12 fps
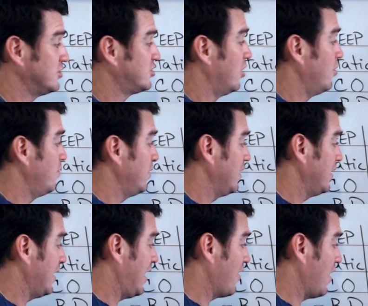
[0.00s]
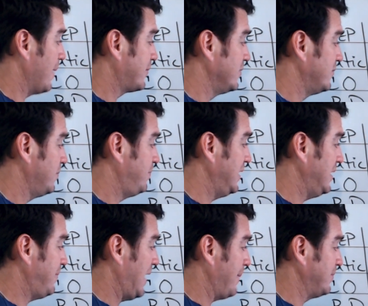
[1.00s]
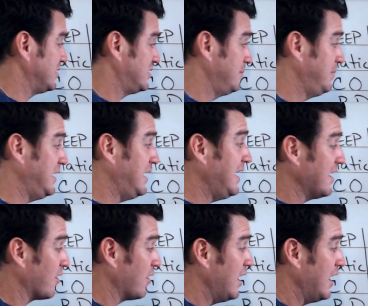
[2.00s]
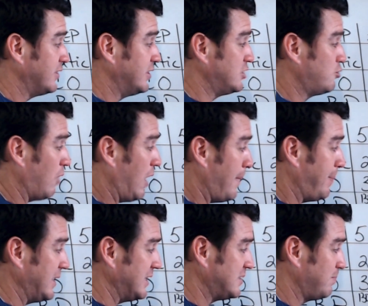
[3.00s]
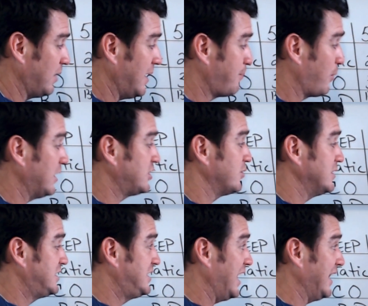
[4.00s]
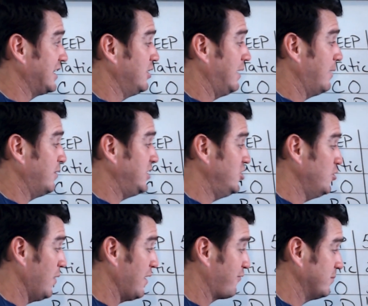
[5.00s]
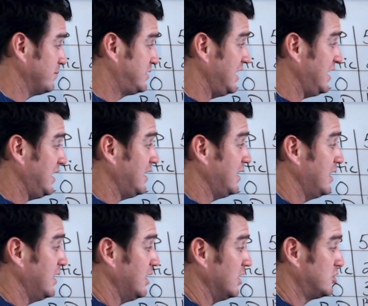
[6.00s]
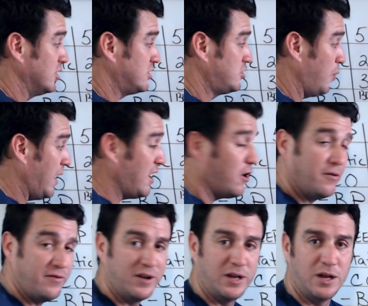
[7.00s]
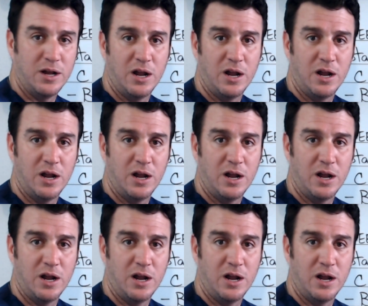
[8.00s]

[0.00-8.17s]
So our optimal PEEP happens to be here. The drop in this blood pressure is telling you that when you went from 10 to 12,